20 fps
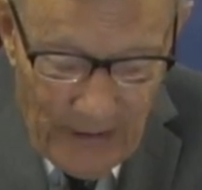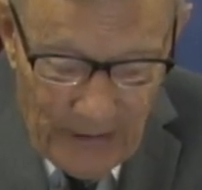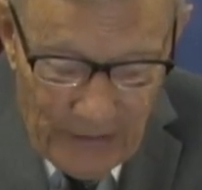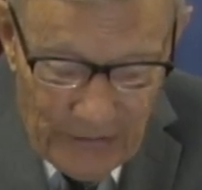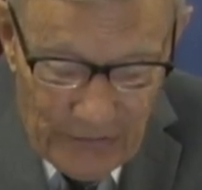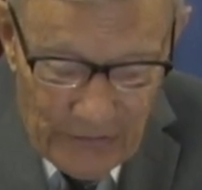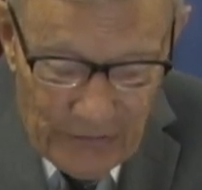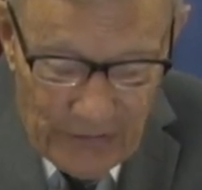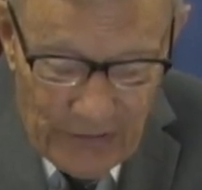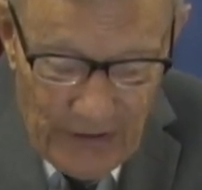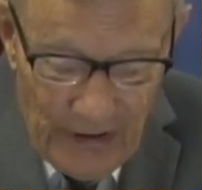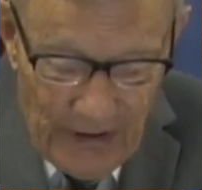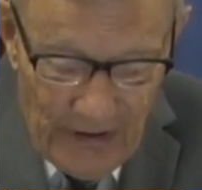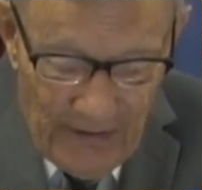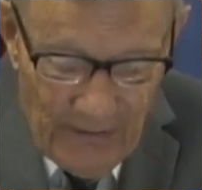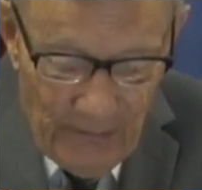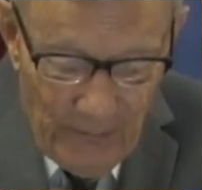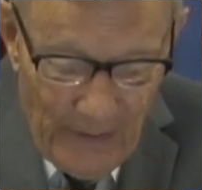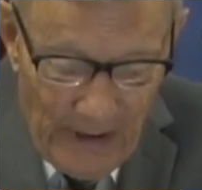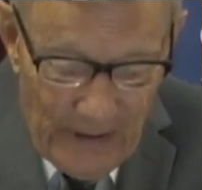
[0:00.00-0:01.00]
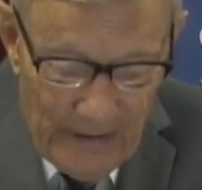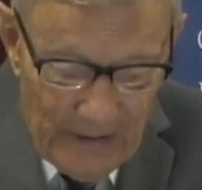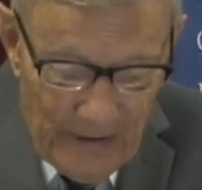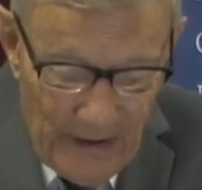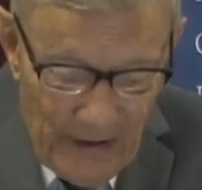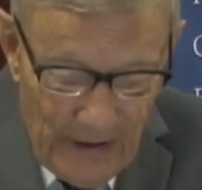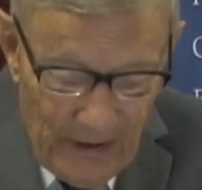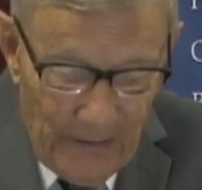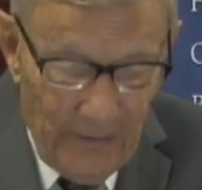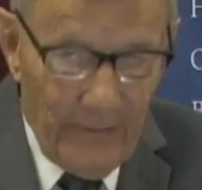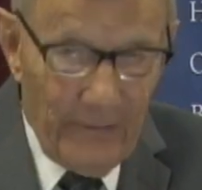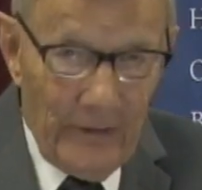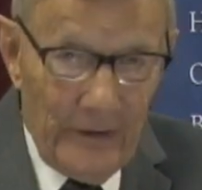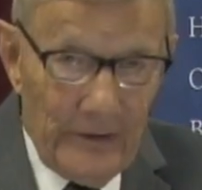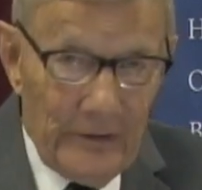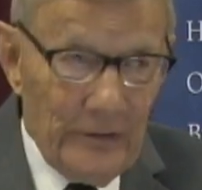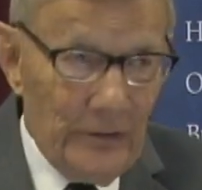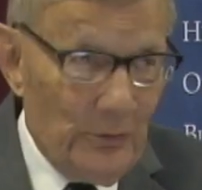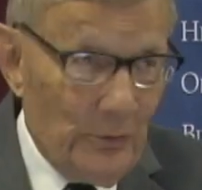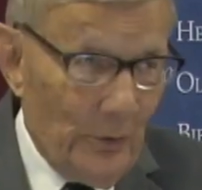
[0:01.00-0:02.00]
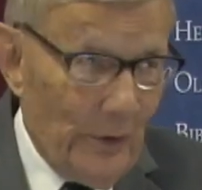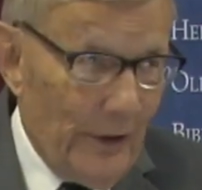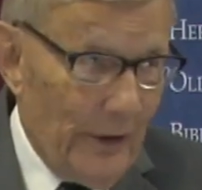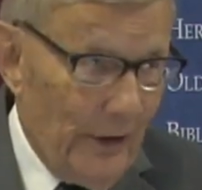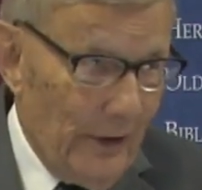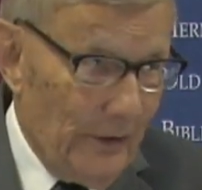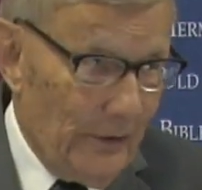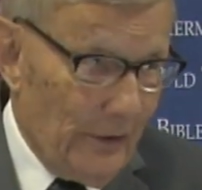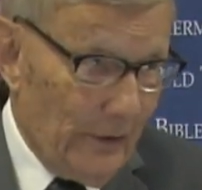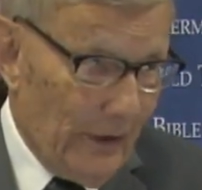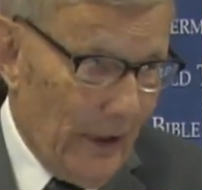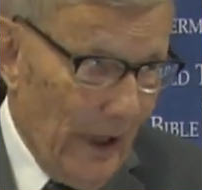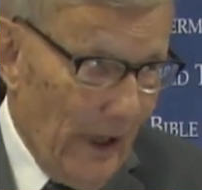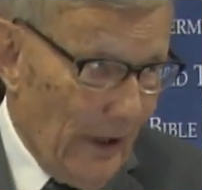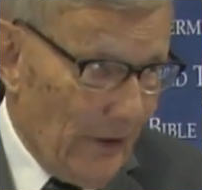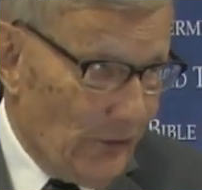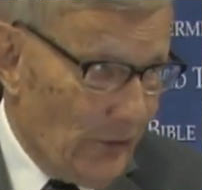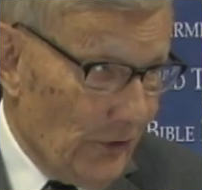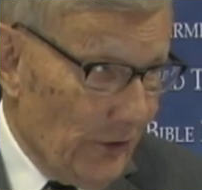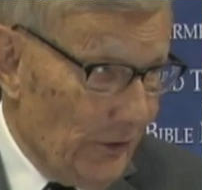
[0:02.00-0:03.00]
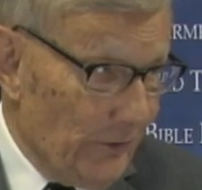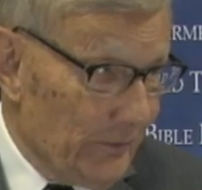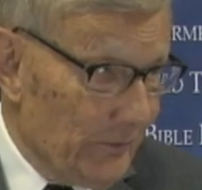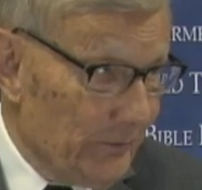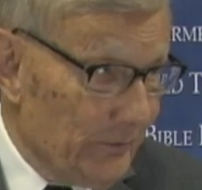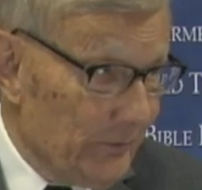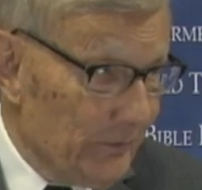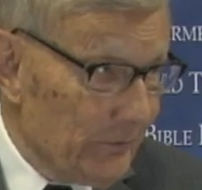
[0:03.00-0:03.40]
by the skin of my teeth, verse 20, you catch it?